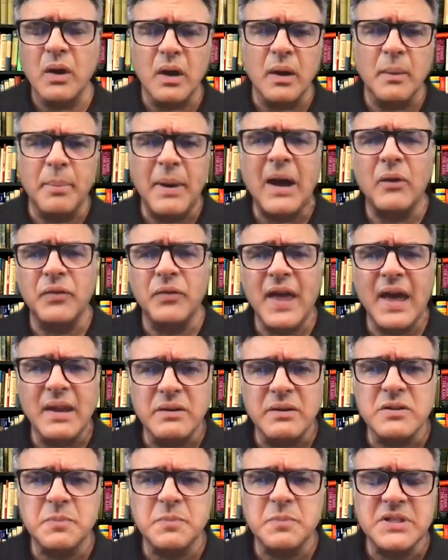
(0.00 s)
about
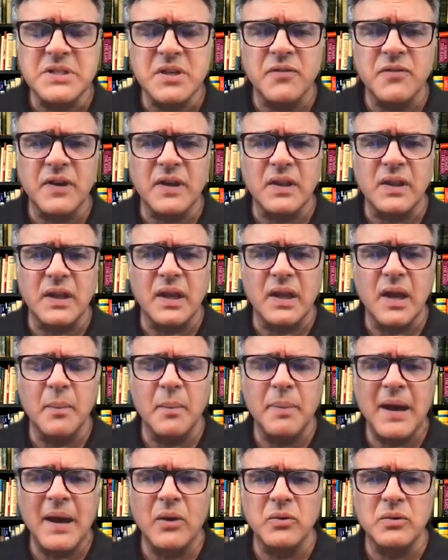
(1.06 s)
that specifically,
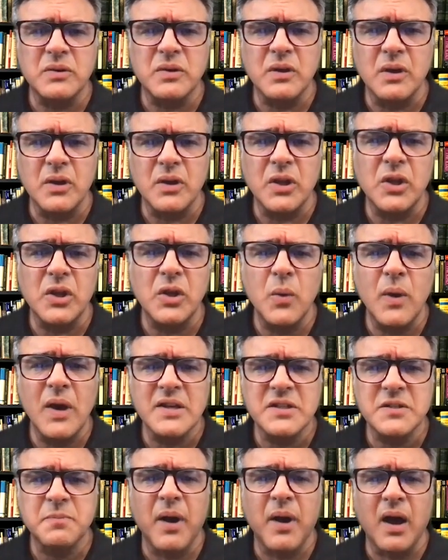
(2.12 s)
about
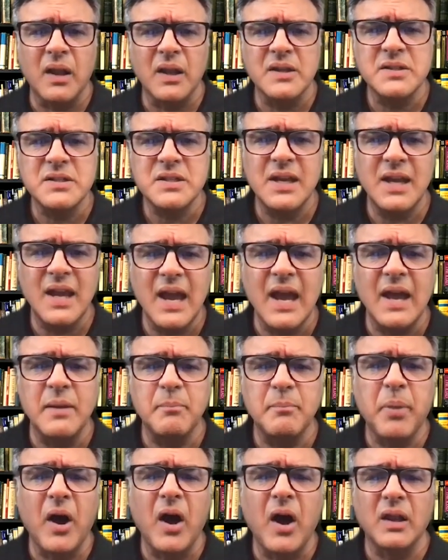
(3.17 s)
U.S. policy
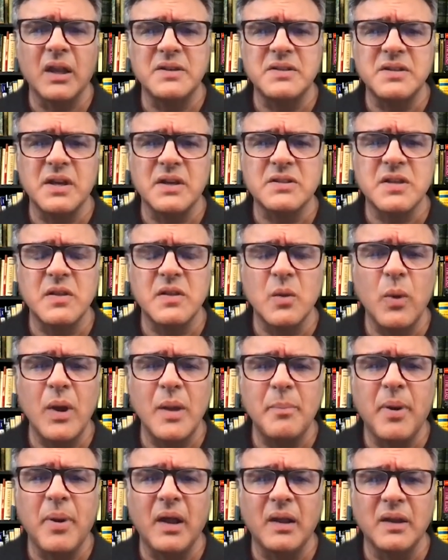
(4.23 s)
and politics and the way
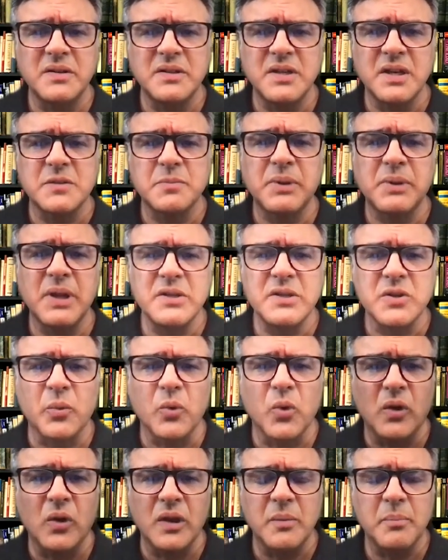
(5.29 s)
politics plays a
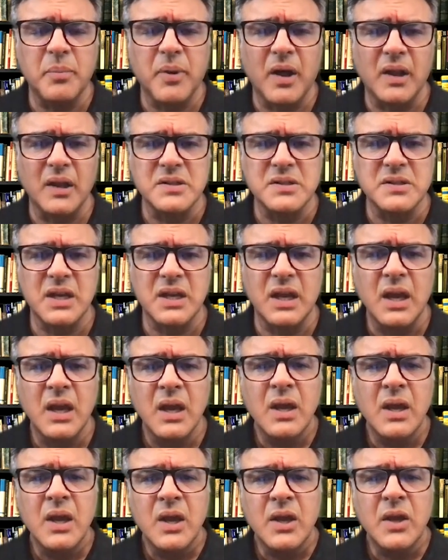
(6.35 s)
role in policy.
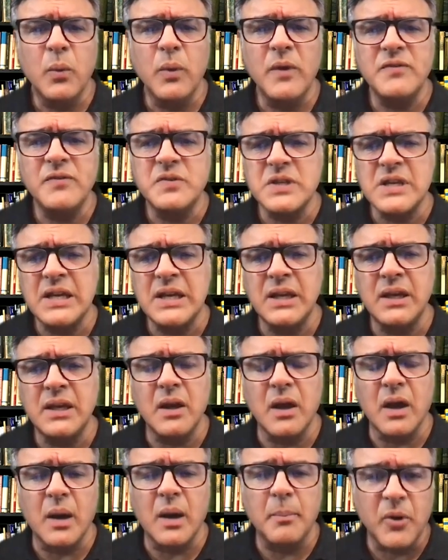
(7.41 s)
We've seen
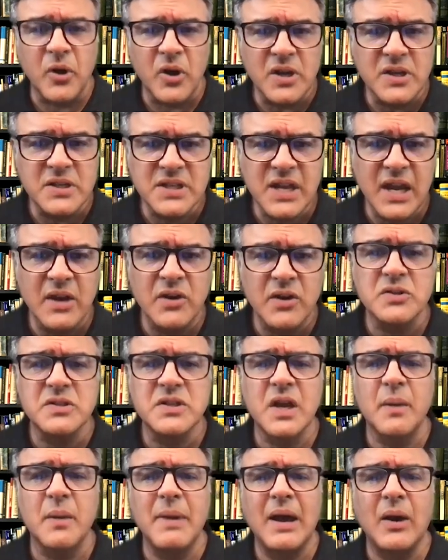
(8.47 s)
Bernie Sanders
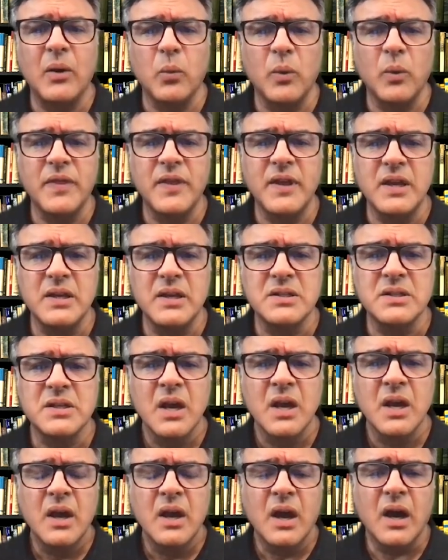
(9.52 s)
come out with his
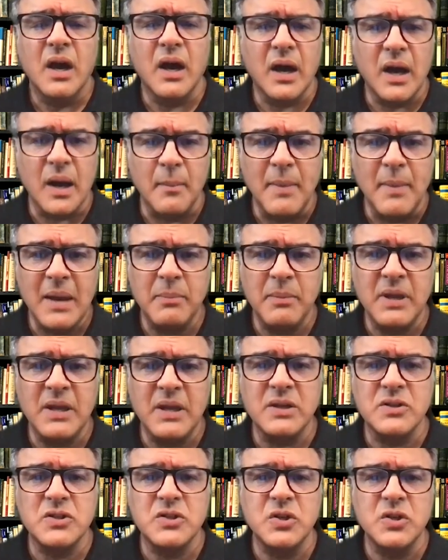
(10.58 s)

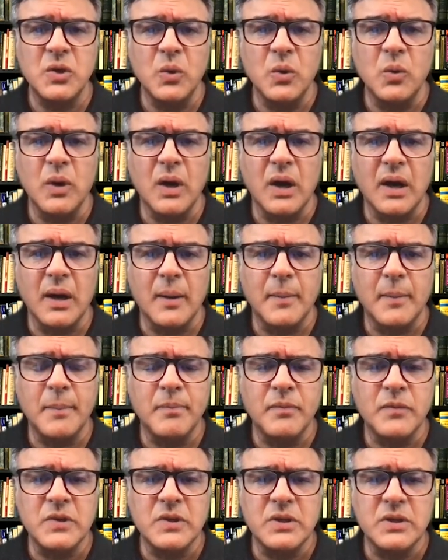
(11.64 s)
amendment
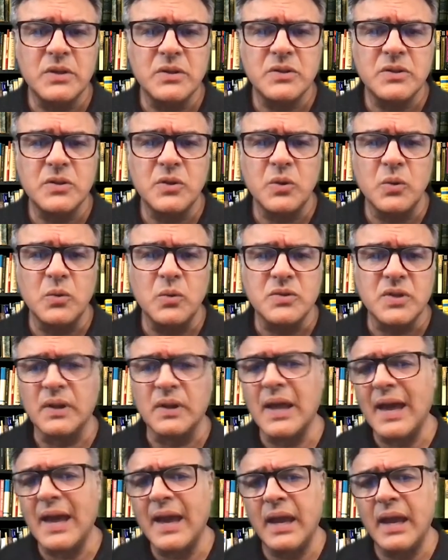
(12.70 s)
to
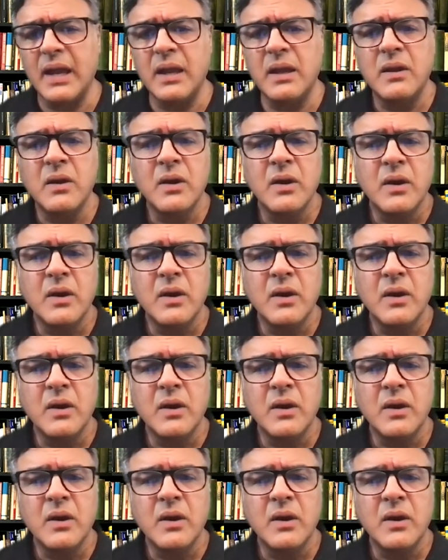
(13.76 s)
delay